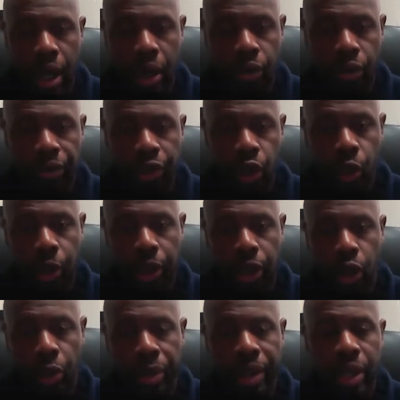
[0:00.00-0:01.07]

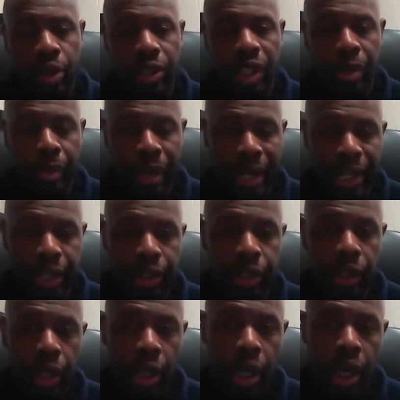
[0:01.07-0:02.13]
reviewing your PLC
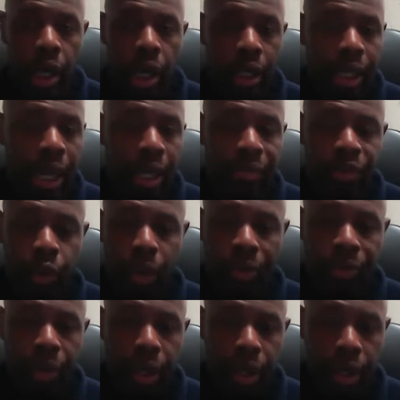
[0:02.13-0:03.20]
minutes, a lot of you
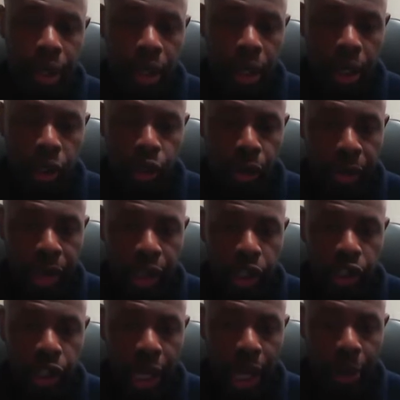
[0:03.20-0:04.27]
have done a
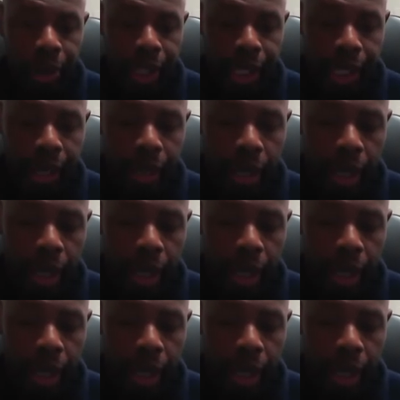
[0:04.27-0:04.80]
tremendous job with that.